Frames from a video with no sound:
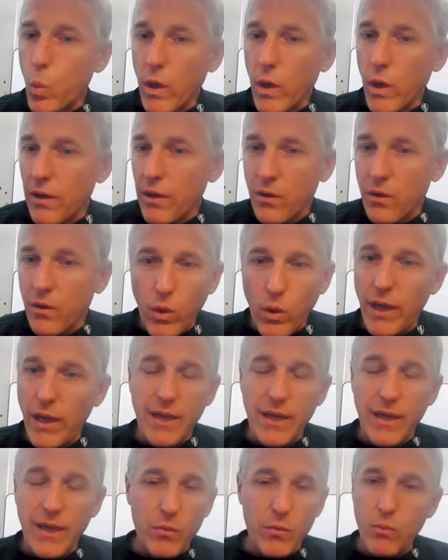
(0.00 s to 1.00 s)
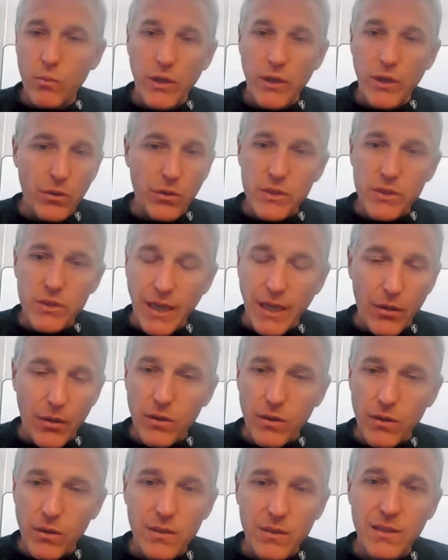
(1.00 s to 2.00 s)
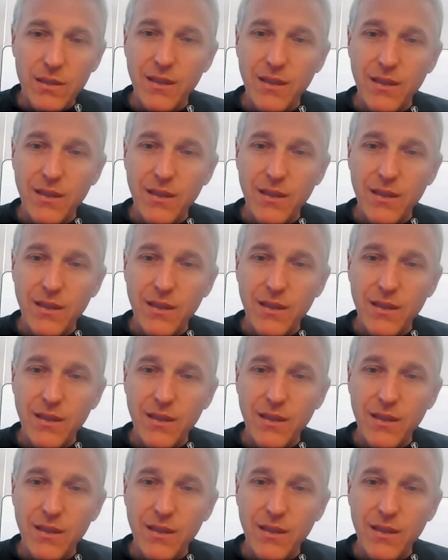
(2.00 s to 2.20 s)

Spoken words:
What other way can we bring those together?